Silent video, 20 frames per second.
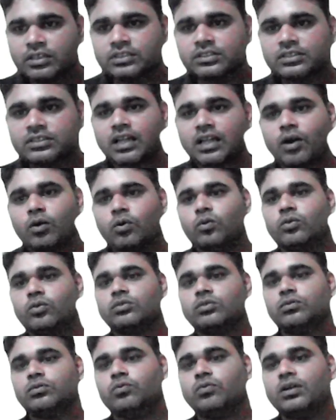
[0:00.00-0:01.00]

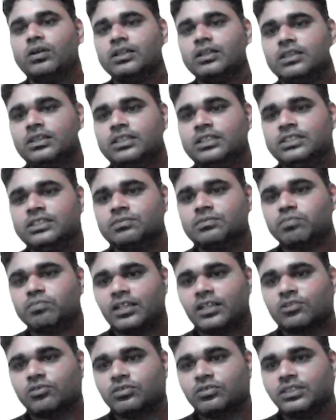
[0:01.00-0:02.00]
Now when this
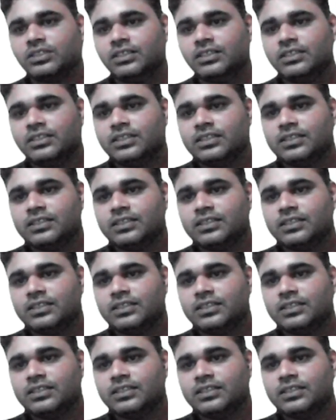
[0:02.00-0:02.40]
pathogen